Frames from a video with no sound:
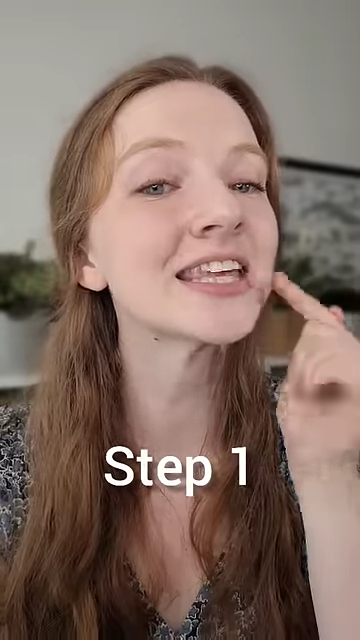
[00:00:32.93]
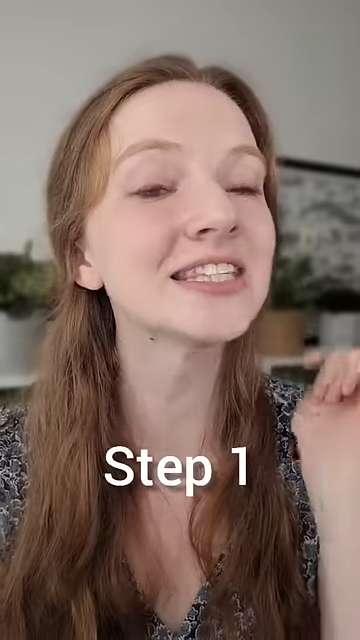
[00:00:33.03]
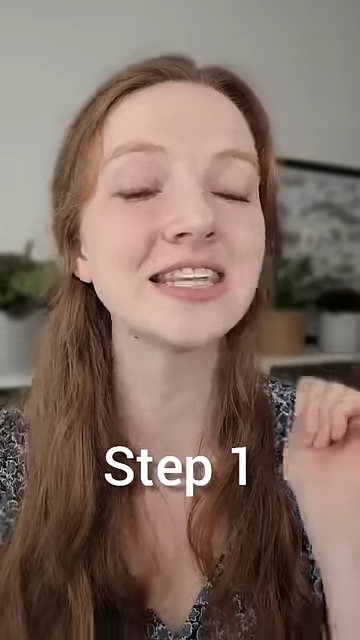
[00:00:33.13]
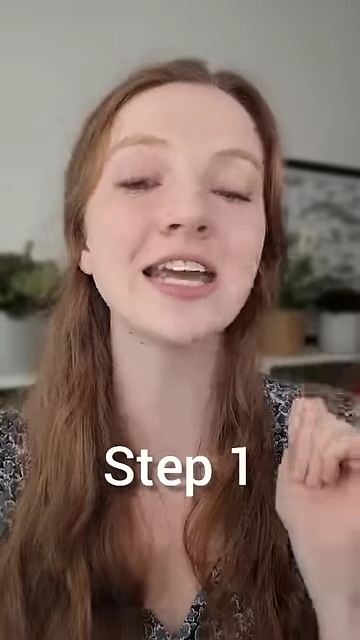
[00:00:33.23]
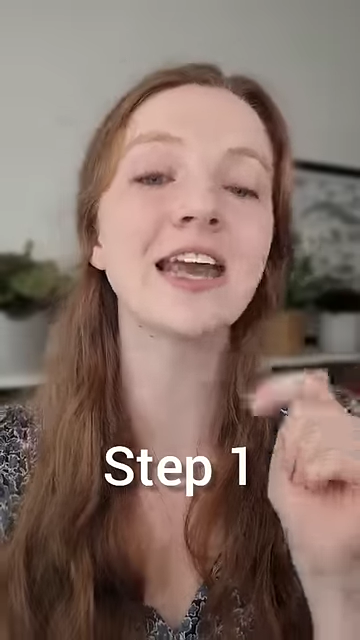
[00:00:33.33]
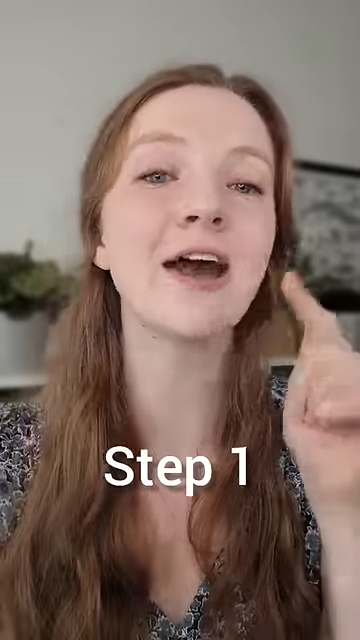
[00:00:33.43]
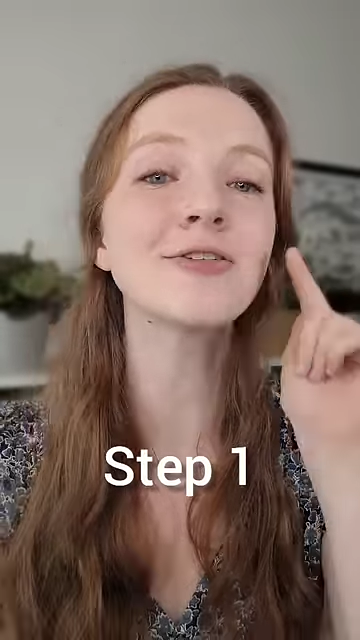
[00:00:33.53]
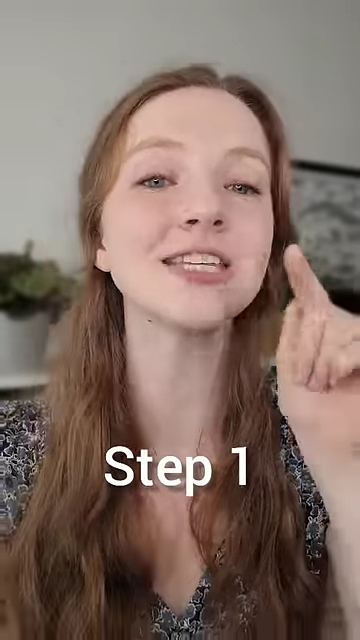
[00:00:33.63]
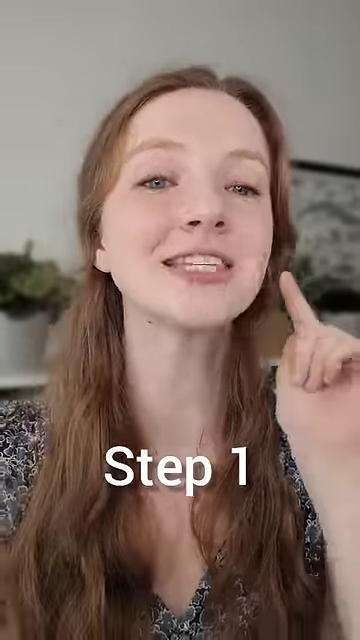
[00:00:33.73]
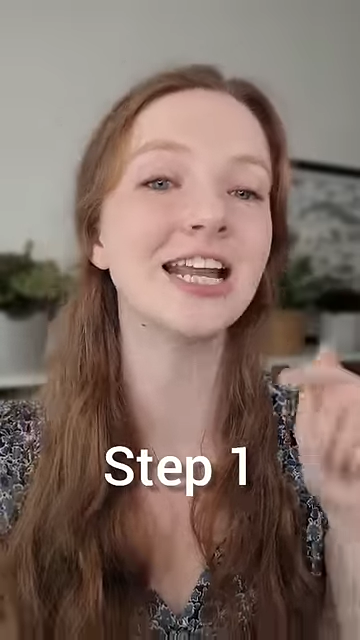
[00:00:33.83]
sticking
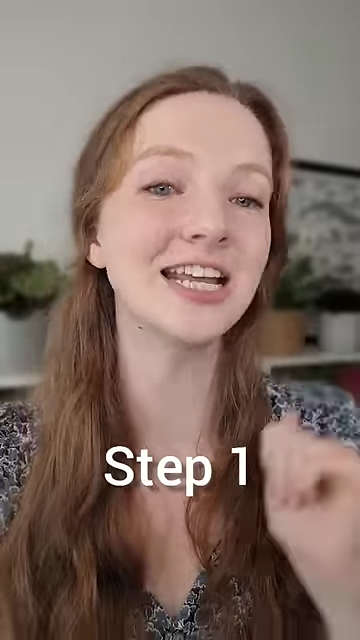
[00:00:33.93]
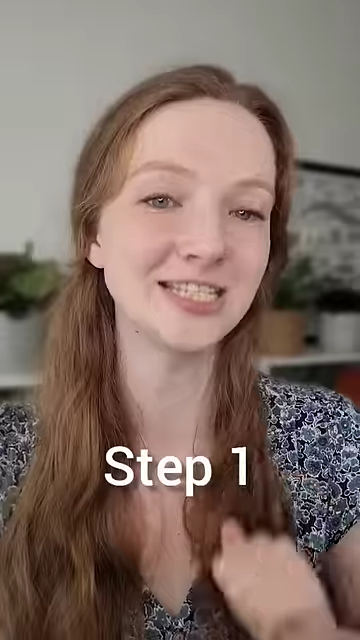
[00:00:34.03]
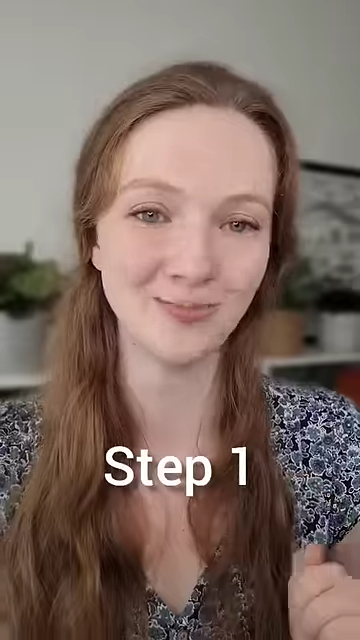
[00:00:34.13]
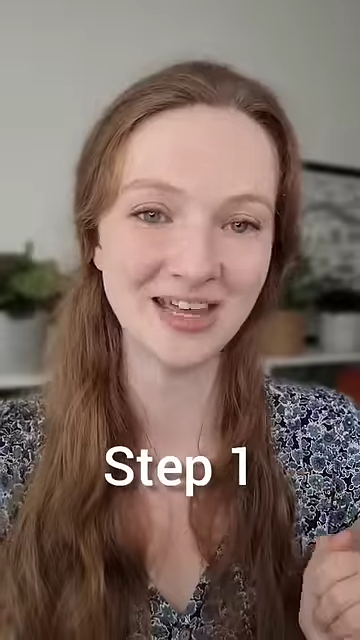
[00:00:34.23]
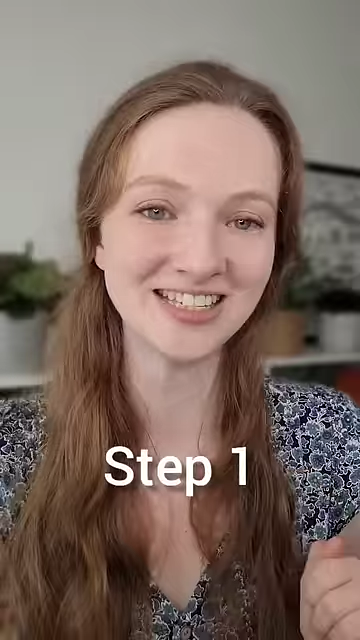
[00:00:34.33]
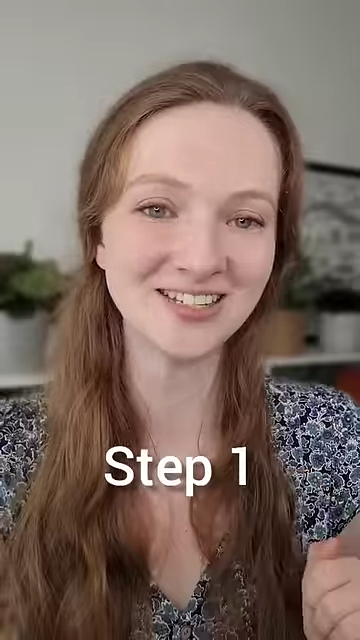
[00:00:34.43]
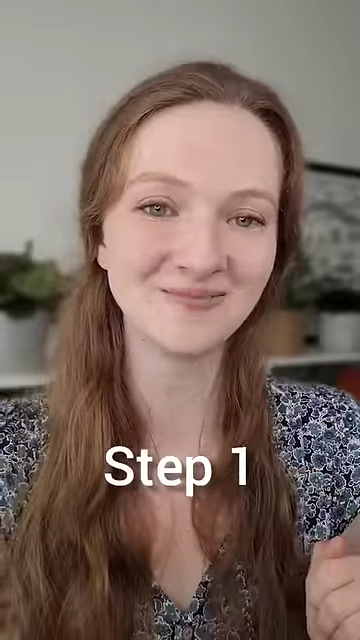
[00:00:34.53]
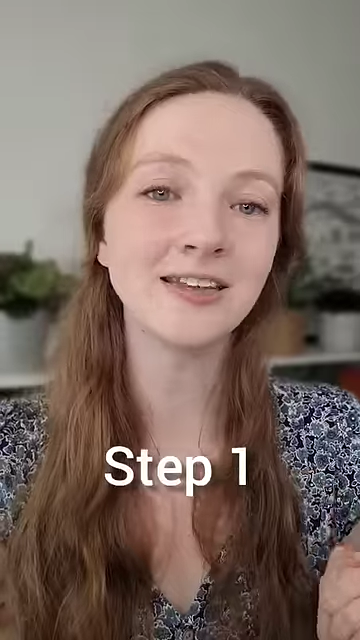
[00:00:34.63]
out just a little bit.